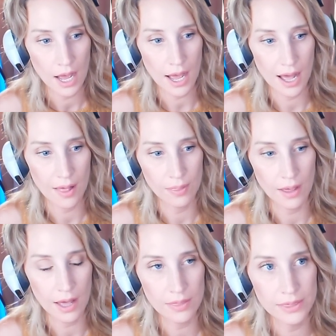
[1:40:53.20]

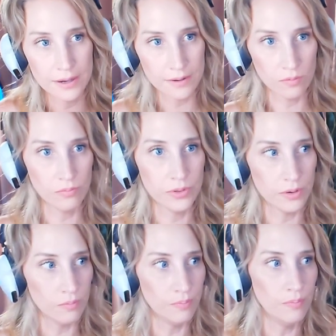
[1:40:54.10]

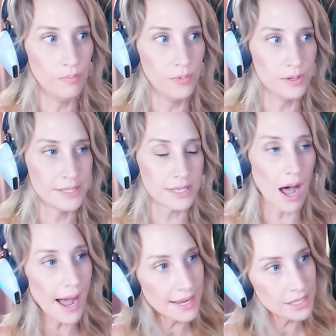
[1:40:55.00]
The
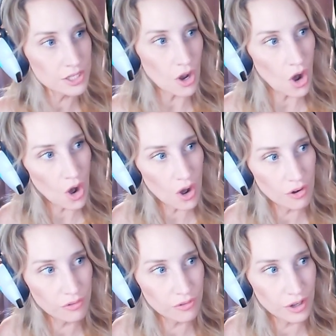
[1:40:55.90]
size
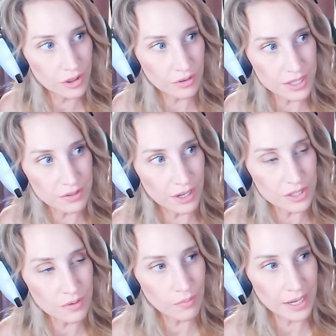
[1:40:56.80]
of the
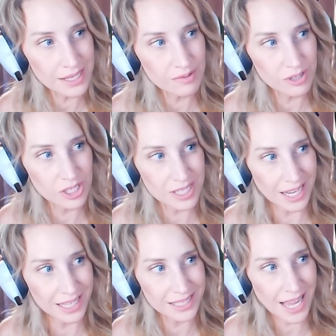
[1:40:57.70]
resurrection beast, which is
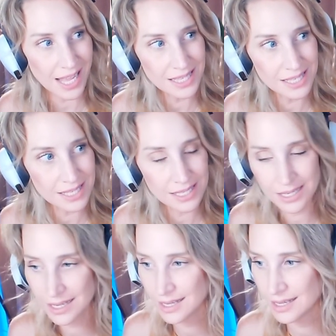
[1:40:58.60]
like tens
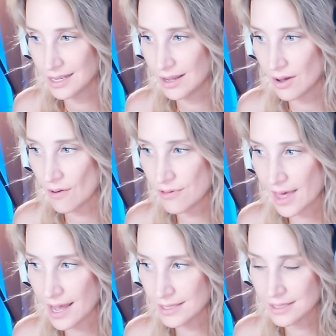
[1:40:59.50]
of
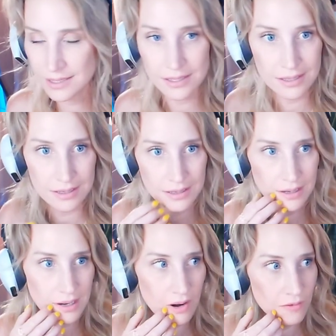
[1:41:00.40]
thousands
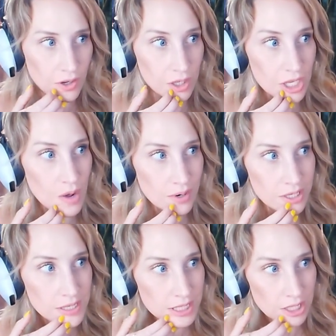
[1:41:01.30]
of
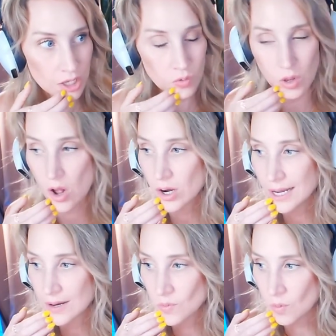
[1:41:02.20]
kilometers long
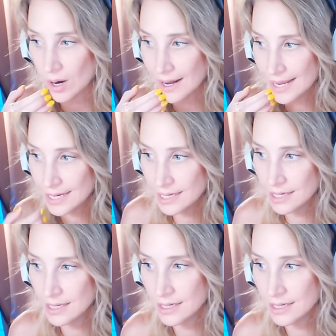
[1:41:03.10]
and wide.